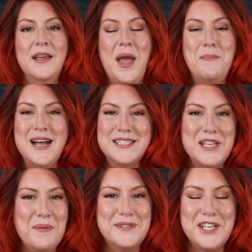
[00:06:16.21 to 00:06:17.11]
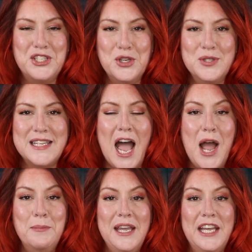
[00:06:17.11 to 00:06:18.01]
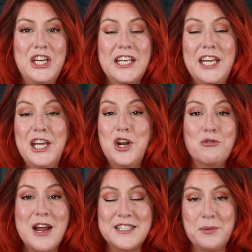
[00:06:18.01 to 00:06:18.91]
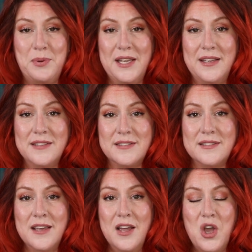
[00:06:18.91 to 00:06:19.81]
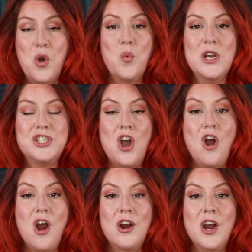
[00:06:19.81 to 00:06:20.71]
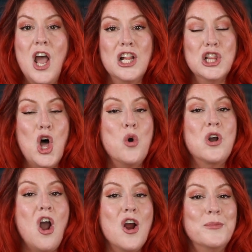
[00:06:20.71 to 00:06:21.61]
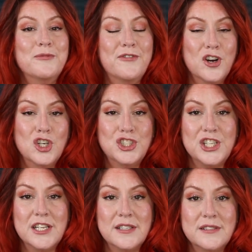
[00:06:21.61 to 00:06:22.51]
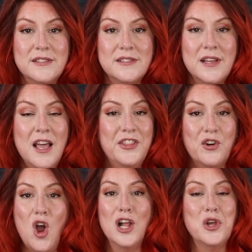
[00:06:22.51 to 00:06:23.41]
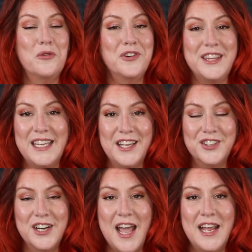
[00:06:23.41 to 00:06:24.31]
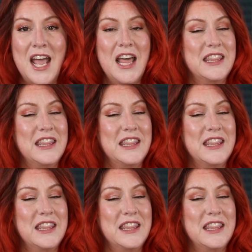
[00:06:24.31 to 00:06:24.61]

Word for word: And by substitutes, I mean keto recipes, which are low carb versions. They're all over the internet.